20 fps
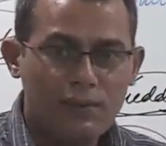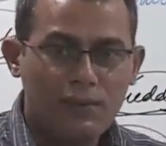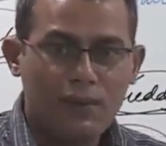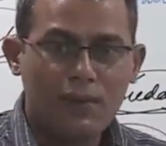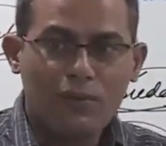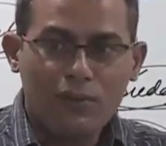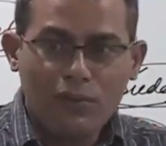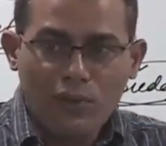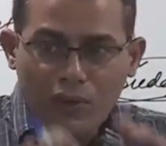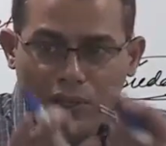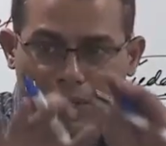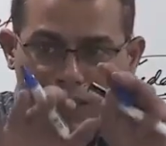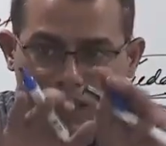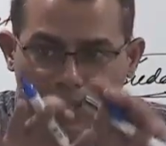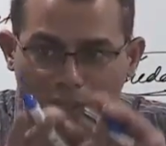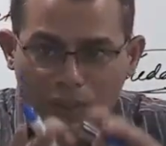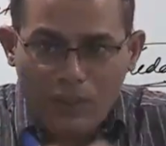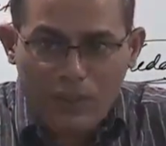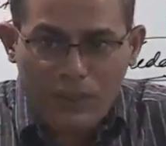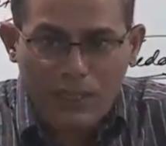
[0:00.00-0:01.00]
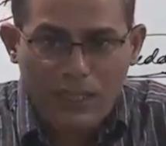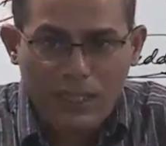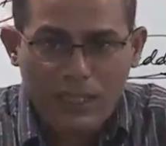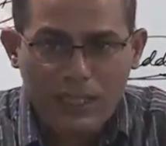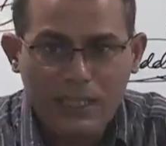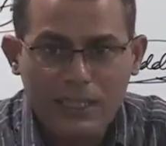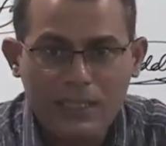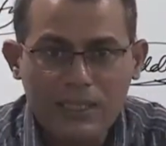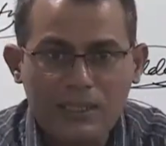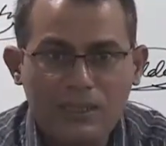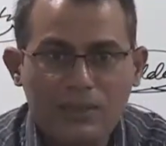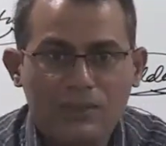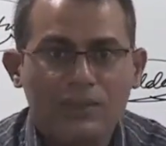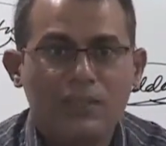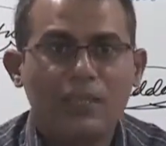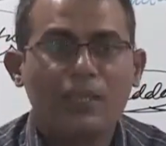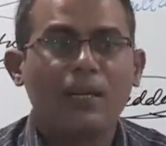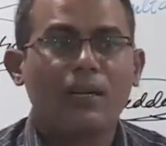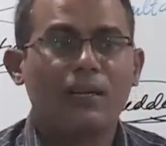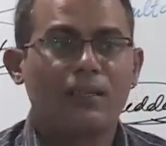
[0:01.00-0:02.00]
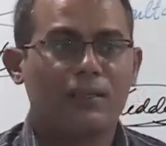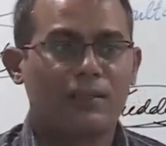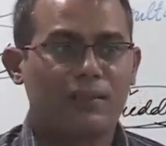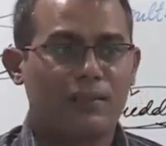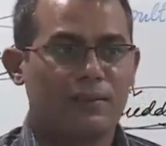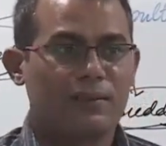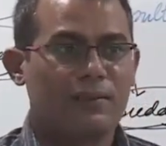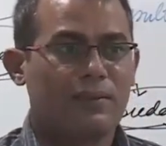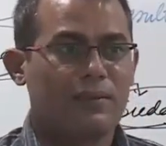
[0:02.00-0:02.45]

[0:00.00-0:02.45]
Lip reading: will be falling along the radius of the earth.